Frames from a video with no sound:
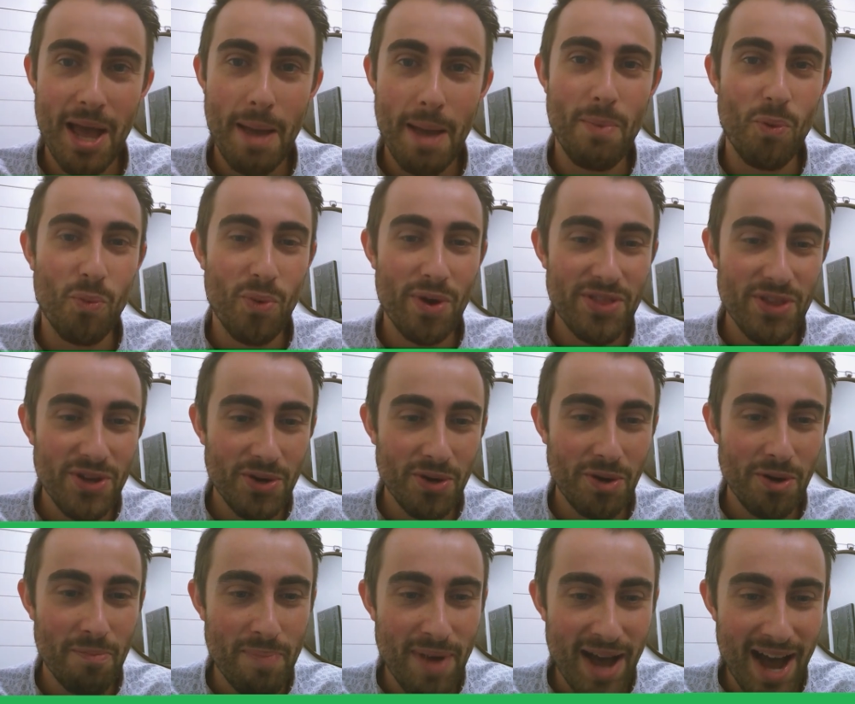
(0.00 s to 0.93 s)
But whether
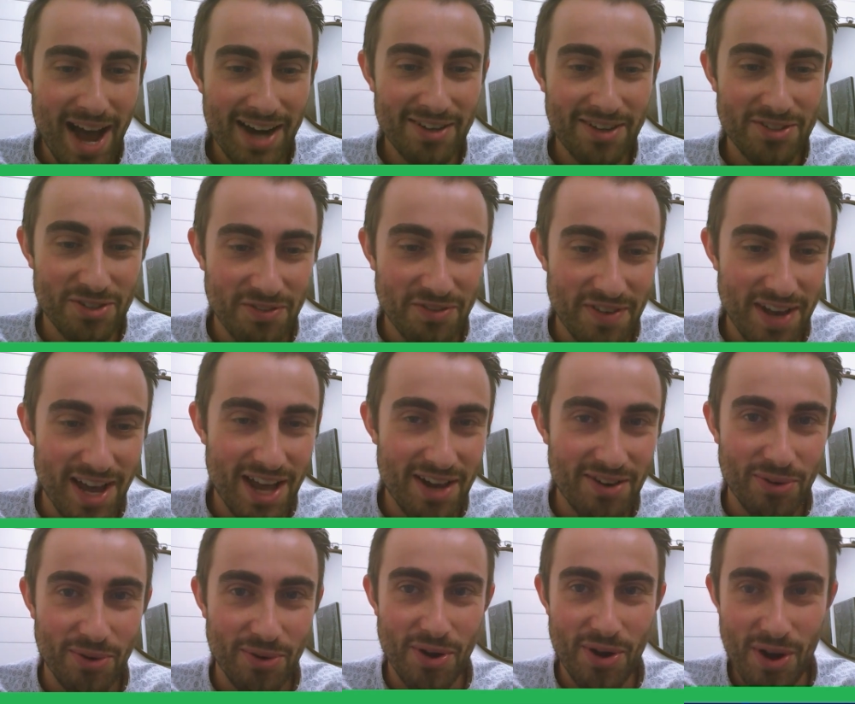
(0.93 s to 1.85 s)
you're a Packers fan
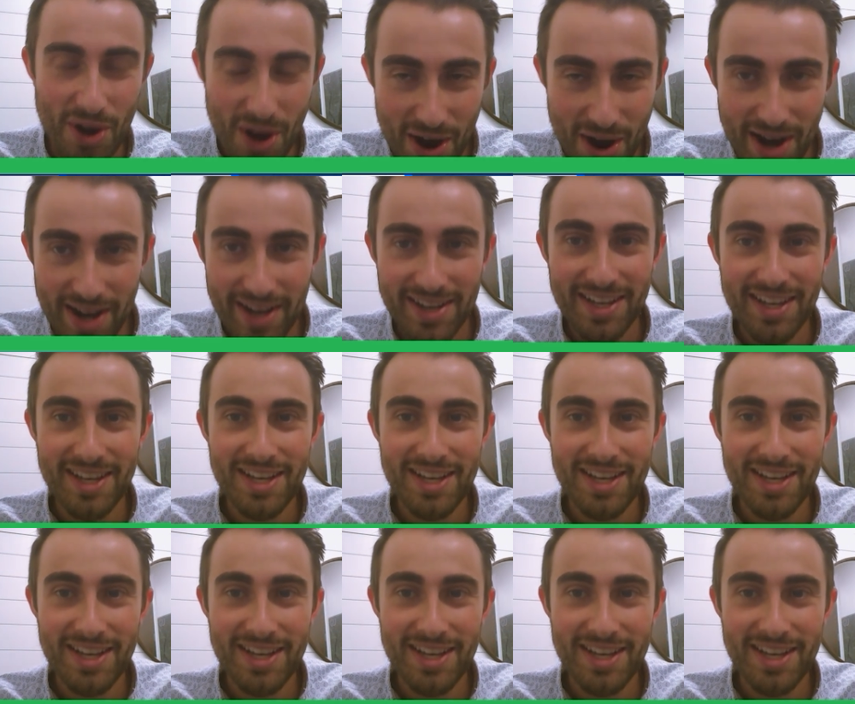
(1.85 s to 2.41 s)
or not,